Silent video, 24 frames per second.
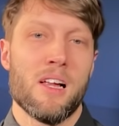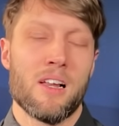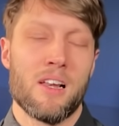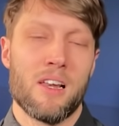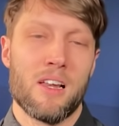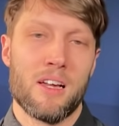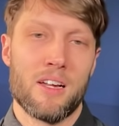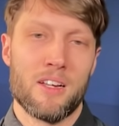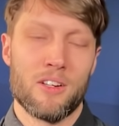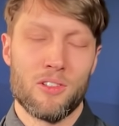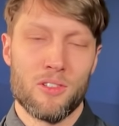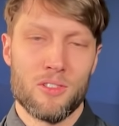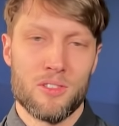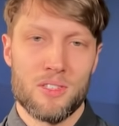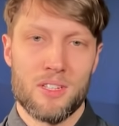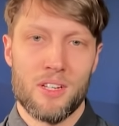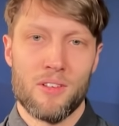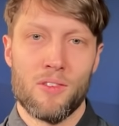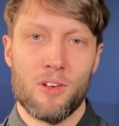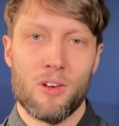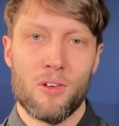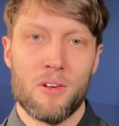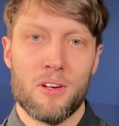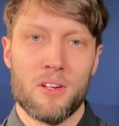like dossier
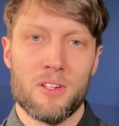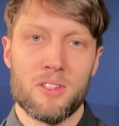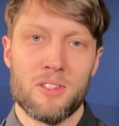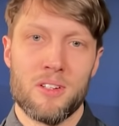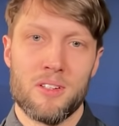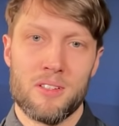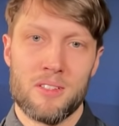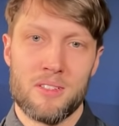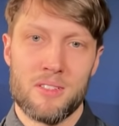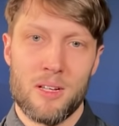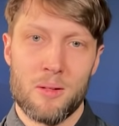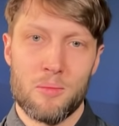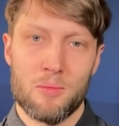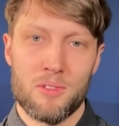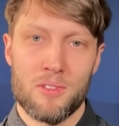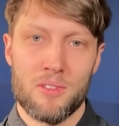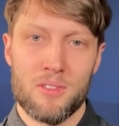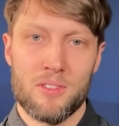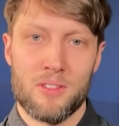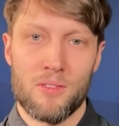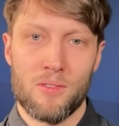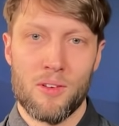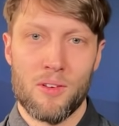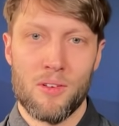evaluation,
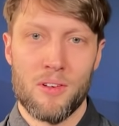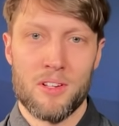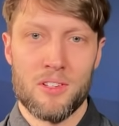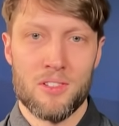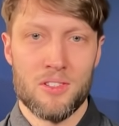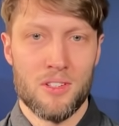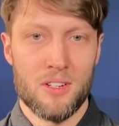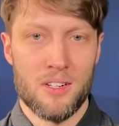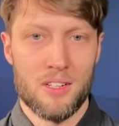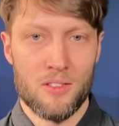substance evaluation,